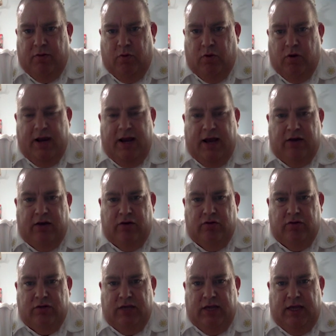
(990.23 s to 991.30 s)
we're now
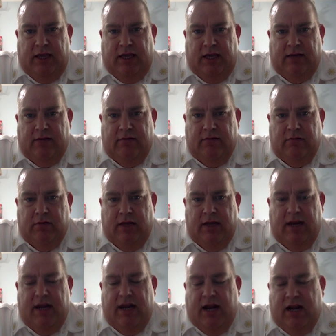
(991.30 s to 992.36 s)
using an
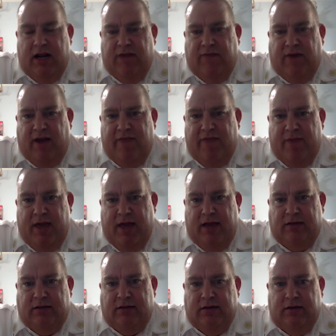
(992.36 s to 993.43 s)
N95
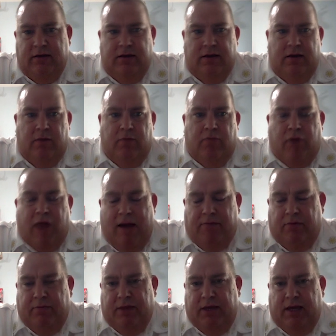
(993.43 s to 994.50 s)
mask
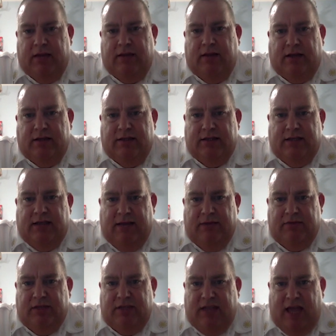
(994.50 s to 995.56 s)
probably a dozen
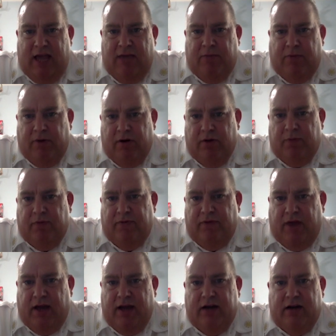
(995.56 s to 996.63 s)
times a day per
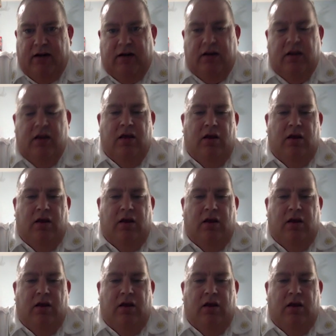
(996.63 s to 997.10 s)
provider.